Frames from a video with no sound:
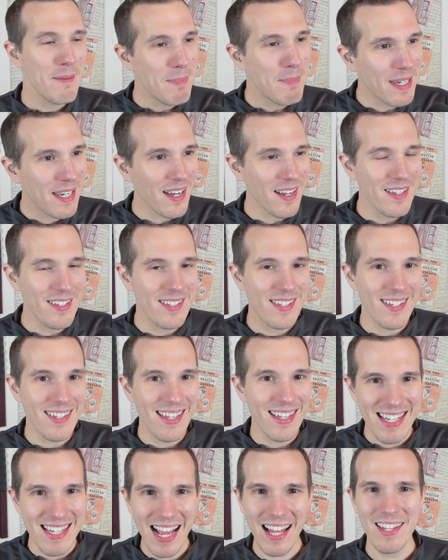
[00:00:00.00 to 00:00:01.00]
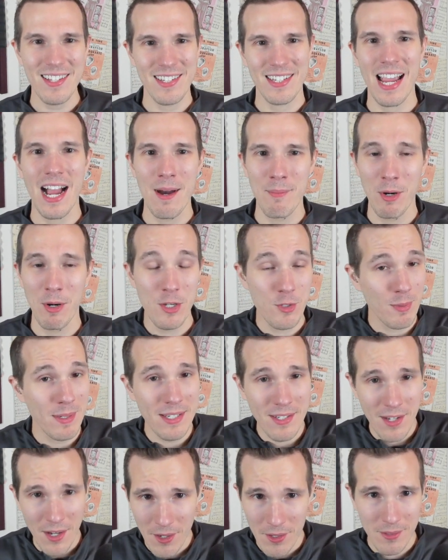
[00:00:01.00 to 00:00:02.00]
Because the Dallas Cowboys,
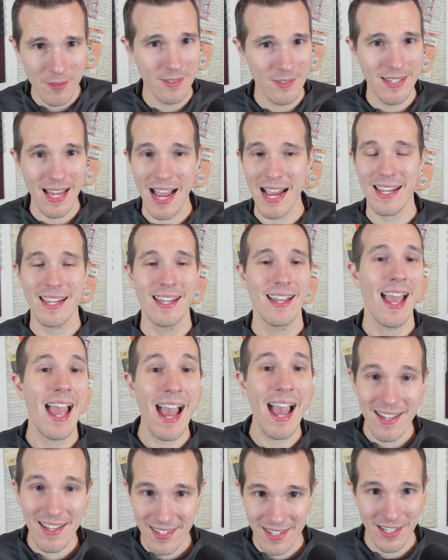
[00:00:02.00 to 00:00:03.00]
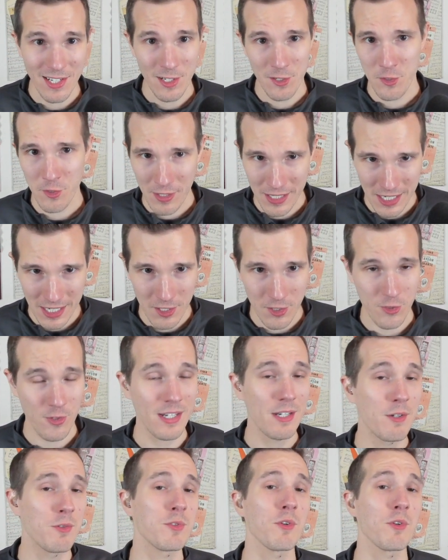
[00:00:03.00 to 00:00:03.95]
we know Dak has an injury history.